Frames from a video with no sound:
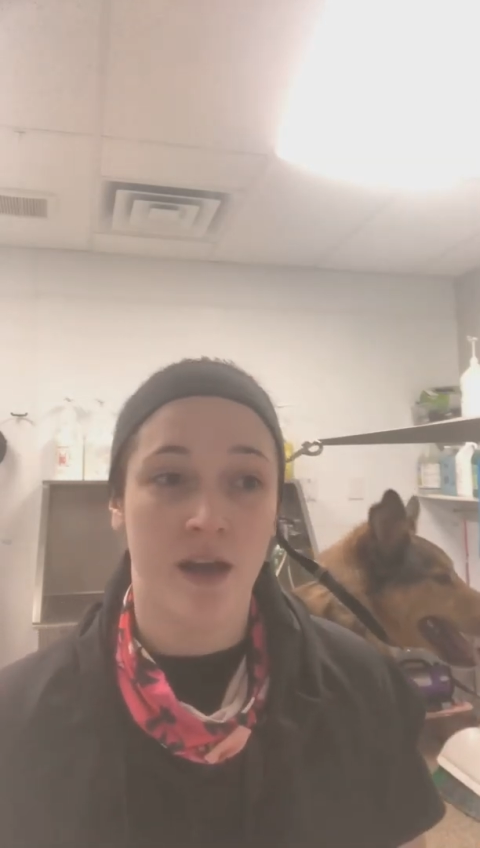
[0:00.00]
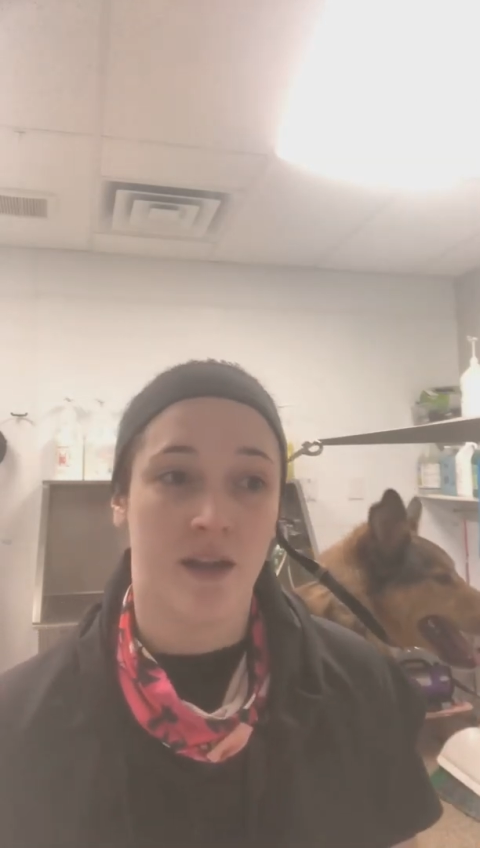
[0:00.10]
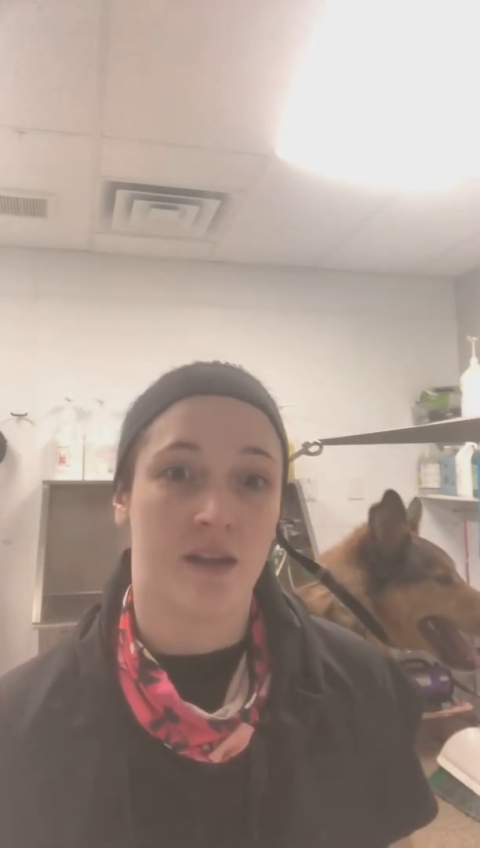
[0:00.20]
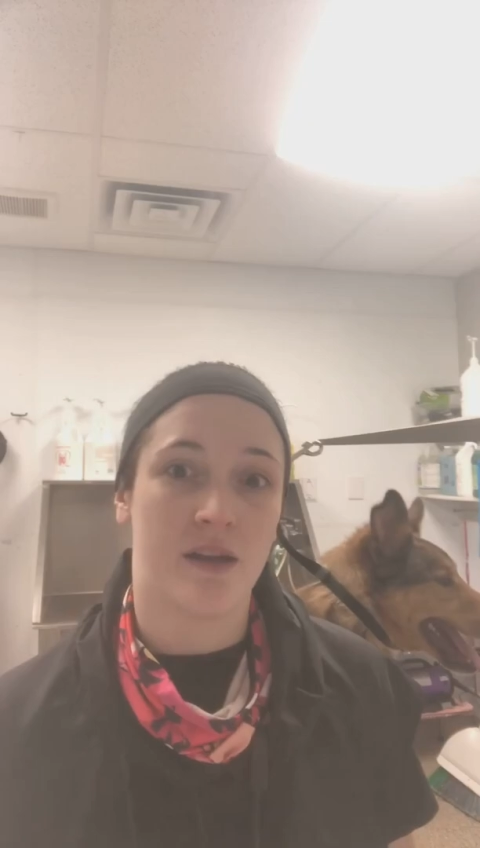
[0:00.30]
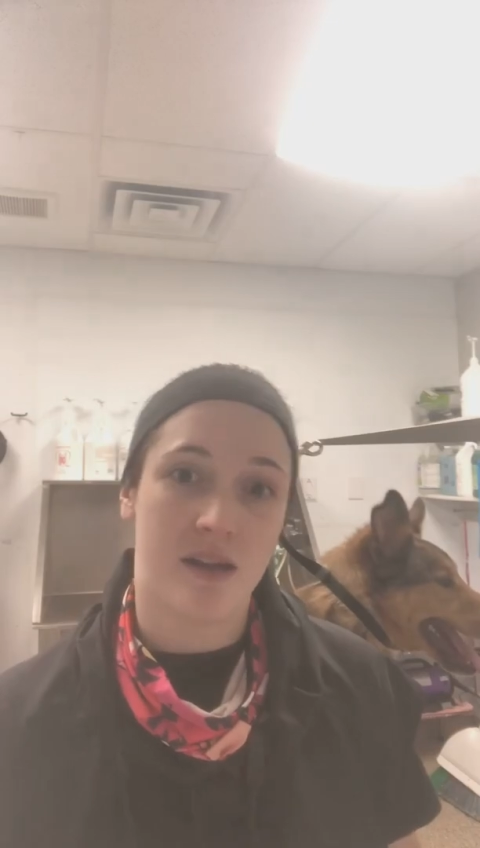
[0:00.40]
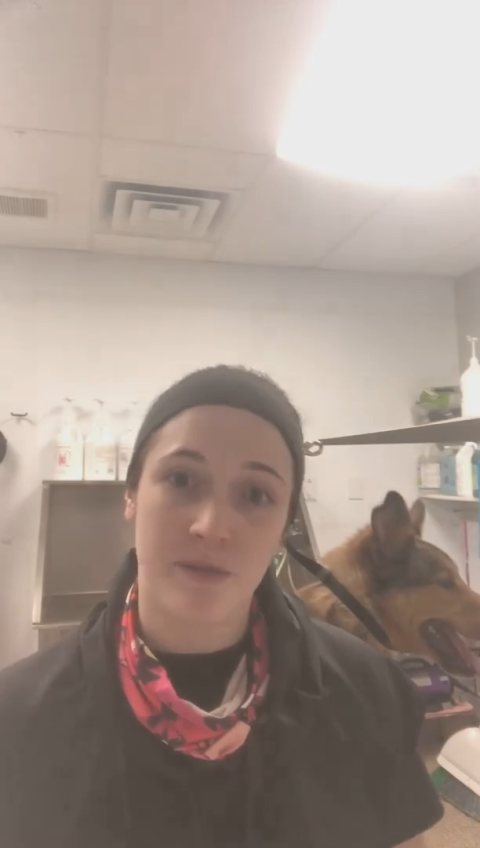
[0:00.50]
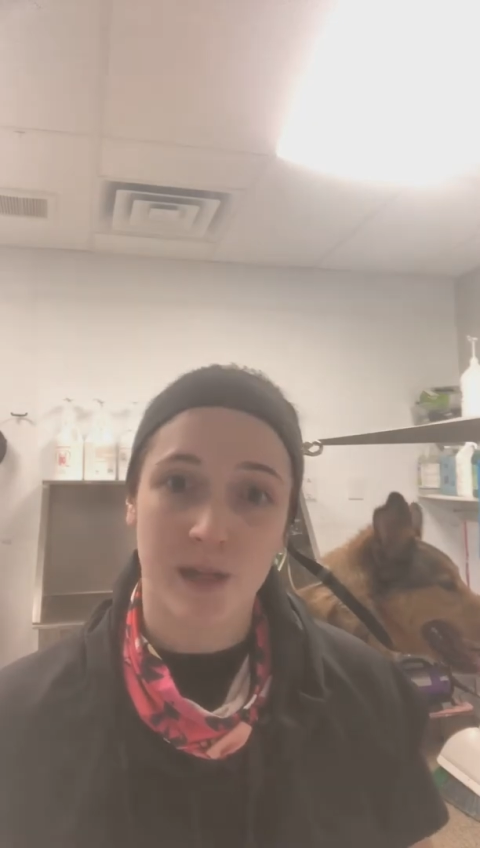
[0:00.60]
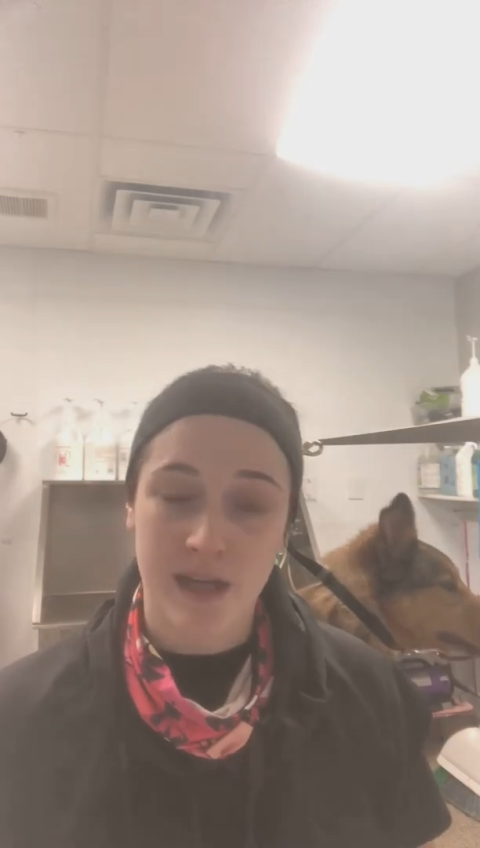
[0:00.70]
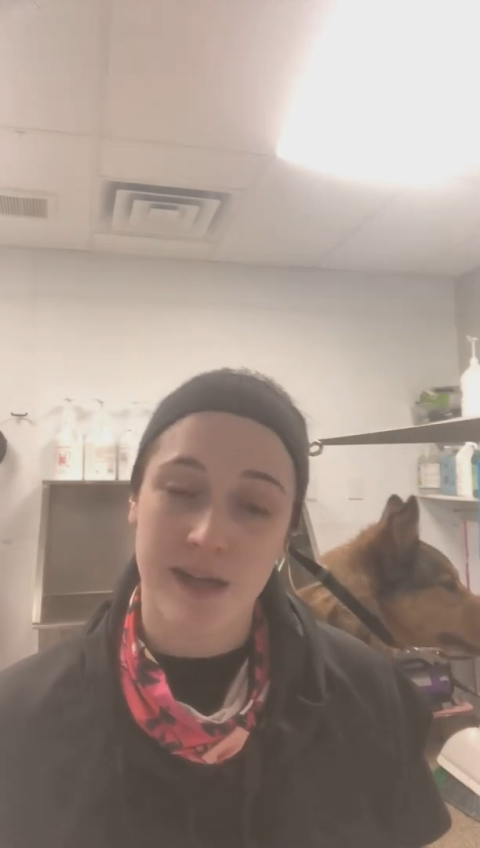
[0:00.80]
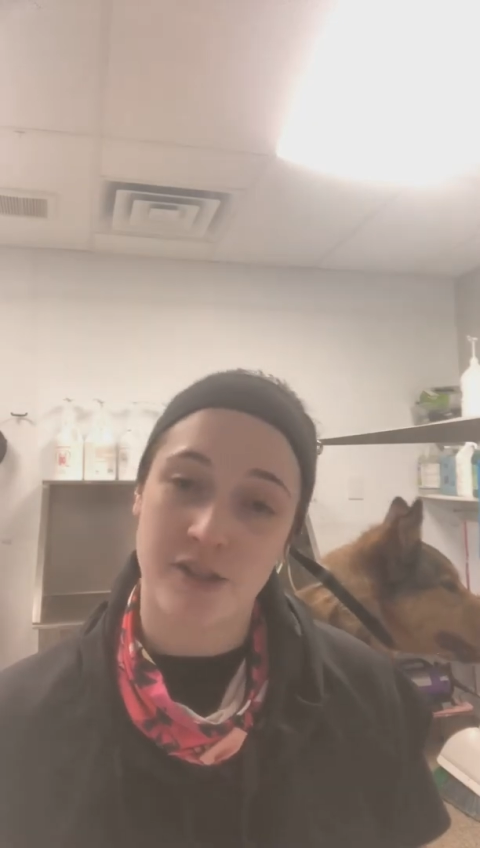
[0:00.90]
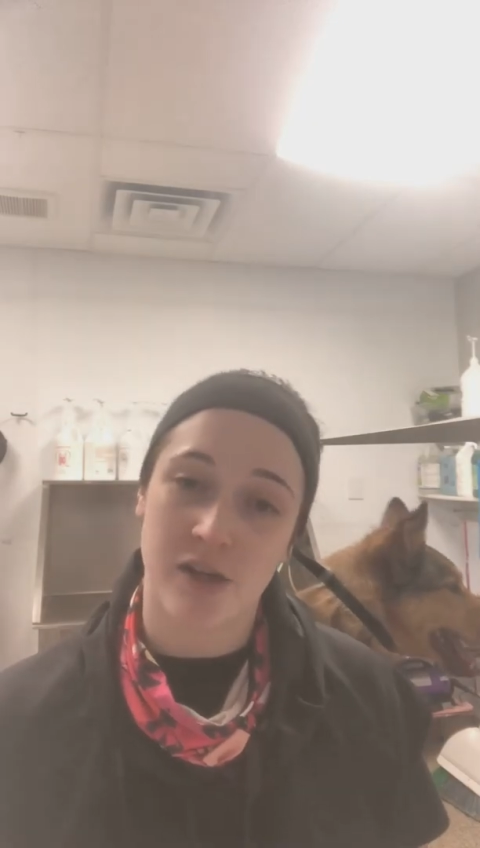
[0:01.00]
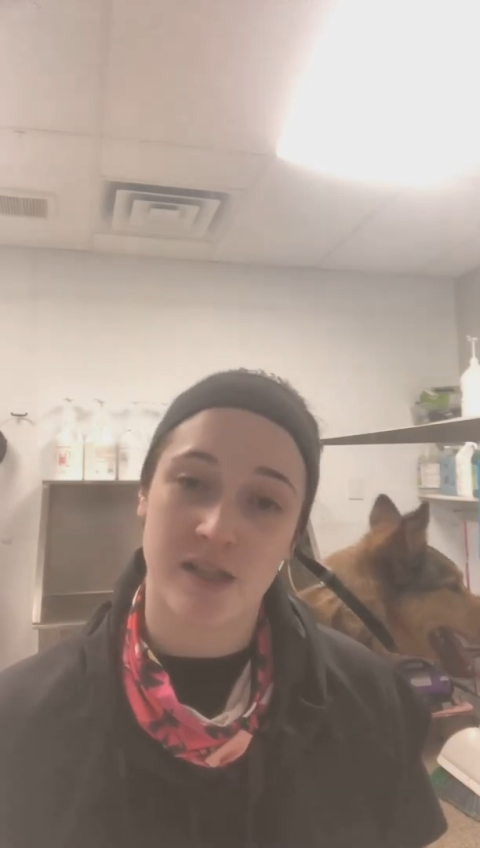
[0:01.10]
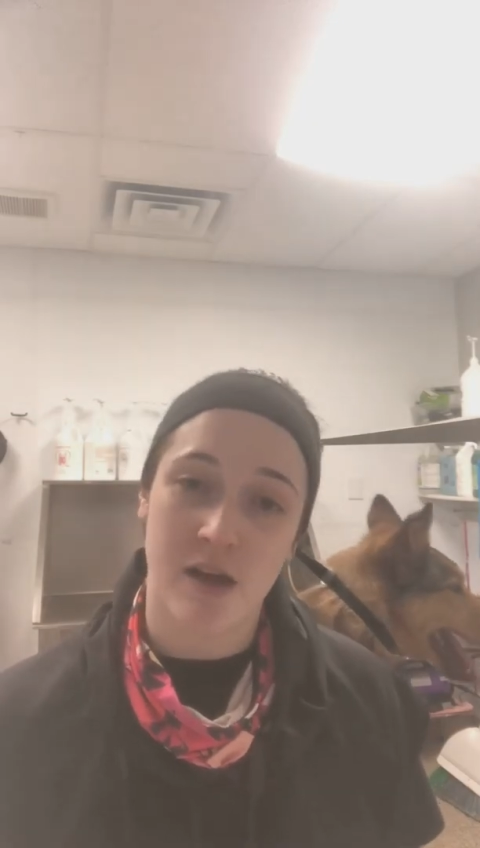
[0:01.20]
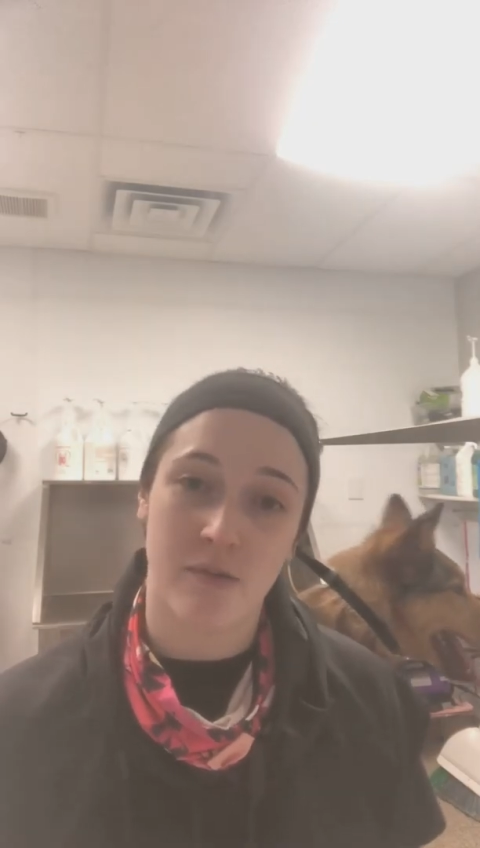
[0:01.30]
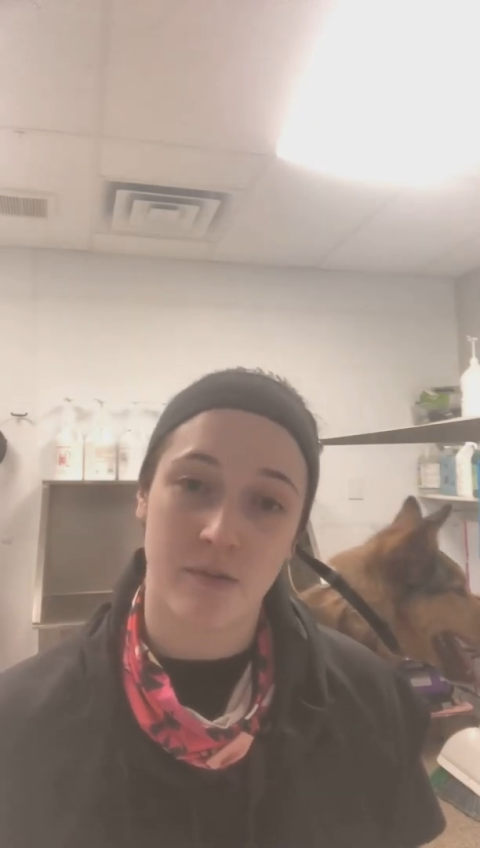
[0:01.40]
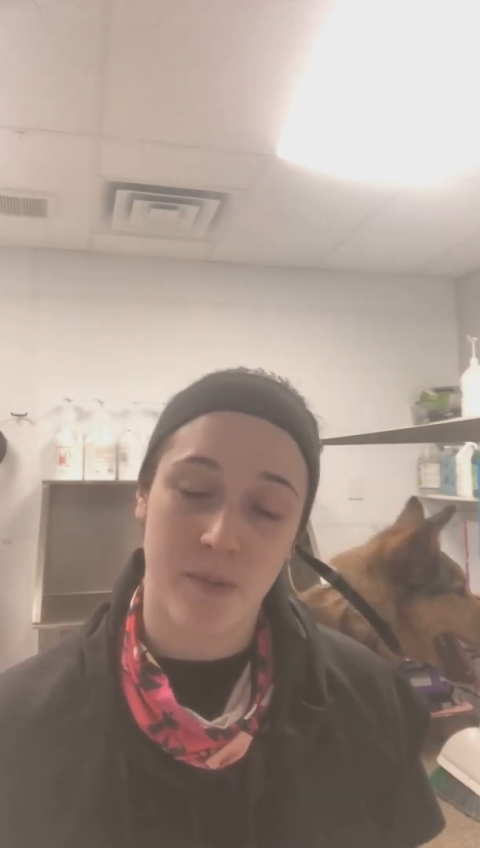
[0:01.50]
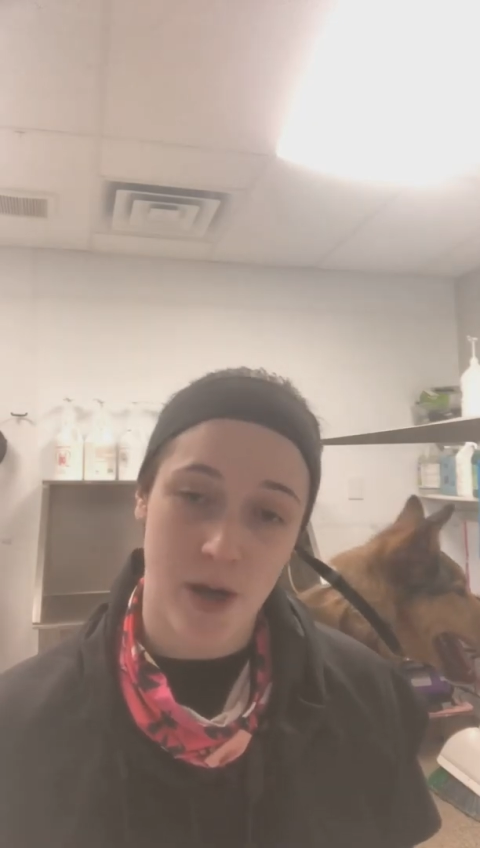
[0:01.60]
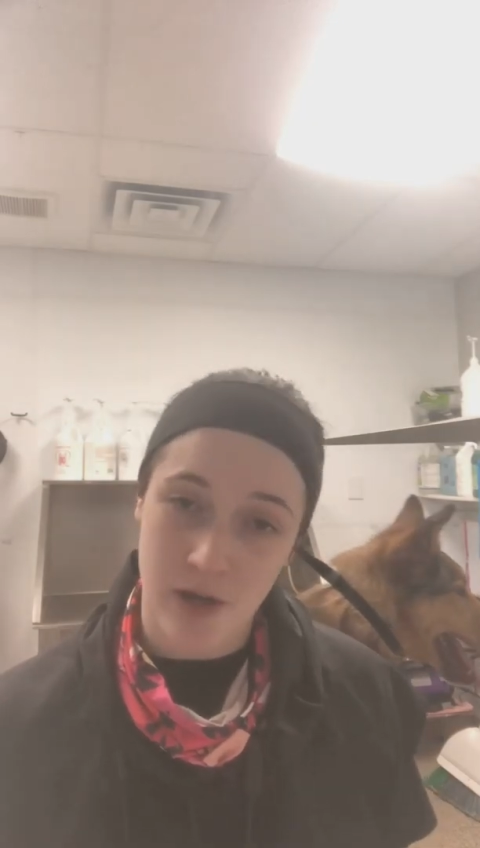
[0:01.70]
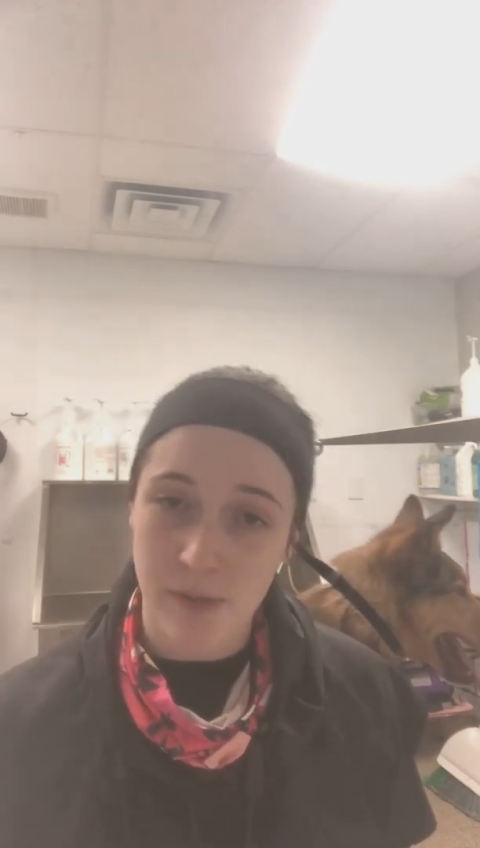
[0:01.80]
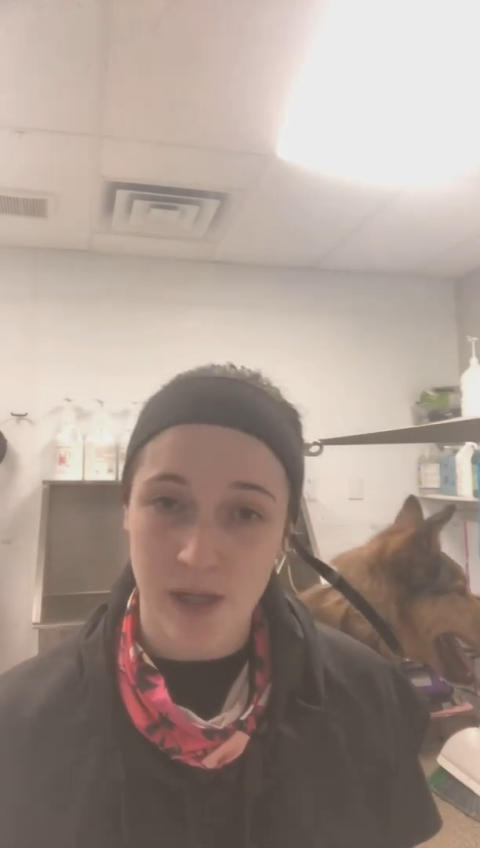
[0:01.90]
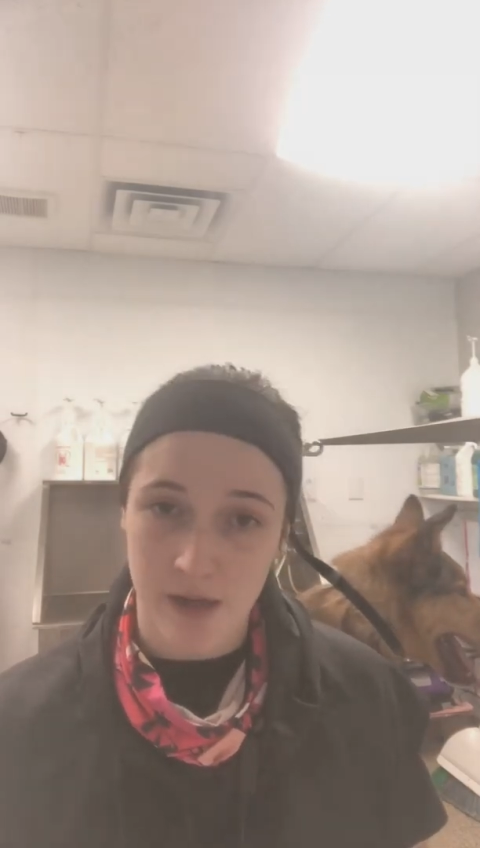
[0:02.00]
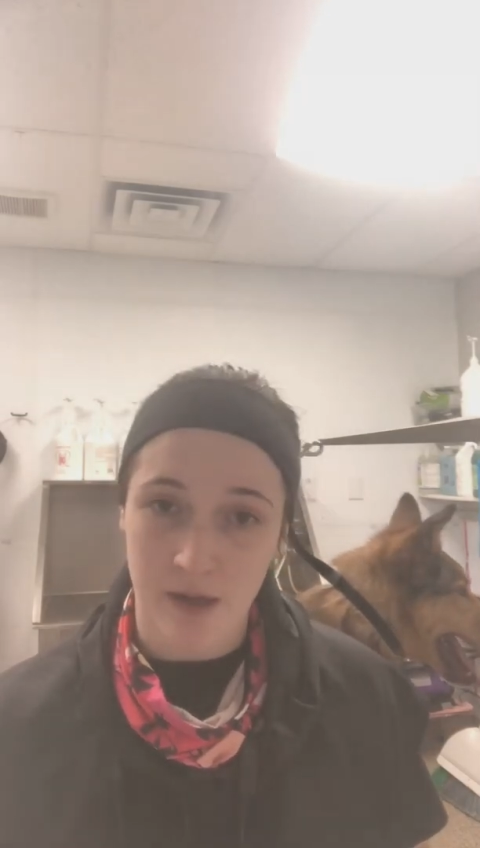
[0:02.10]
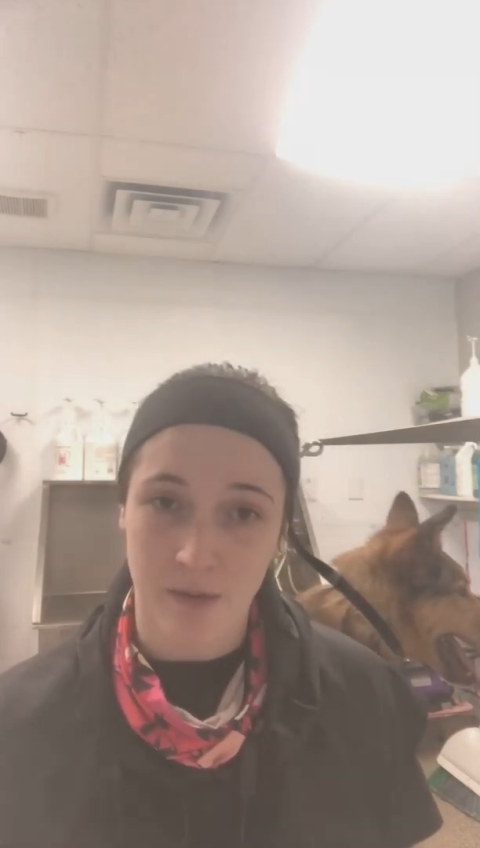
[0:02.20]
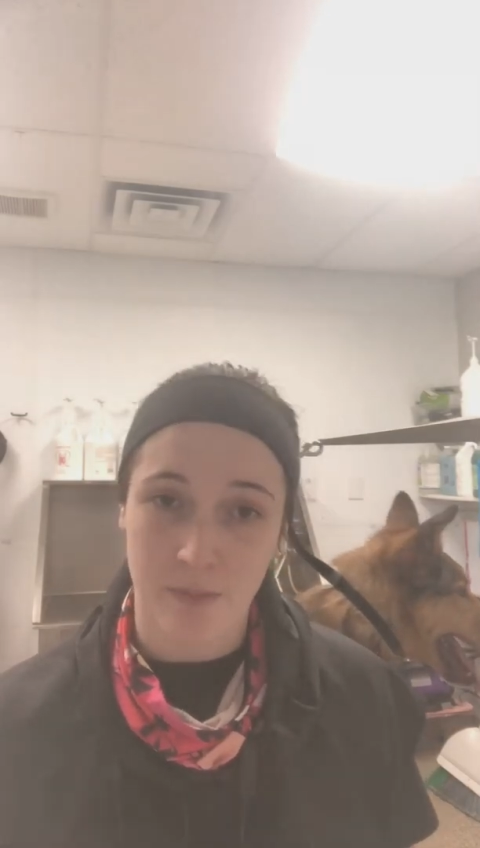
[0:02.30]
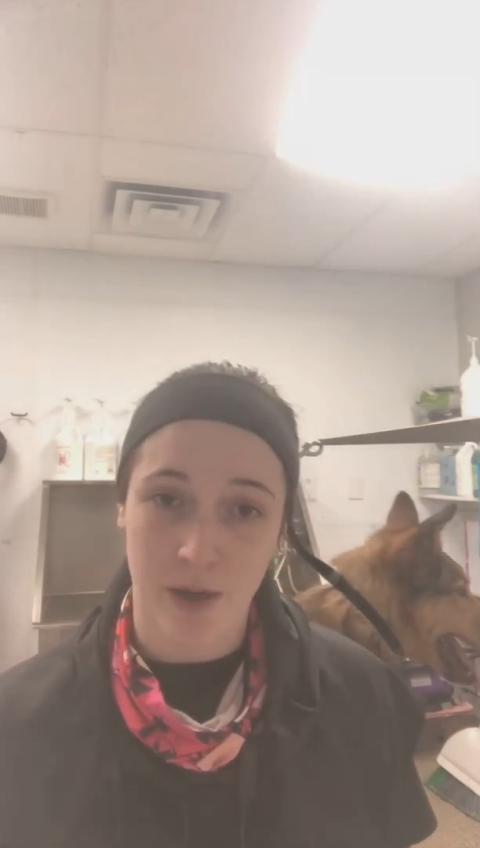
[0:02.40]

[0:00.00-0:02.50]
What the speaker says: they're going to be kind of stressed out about coming here.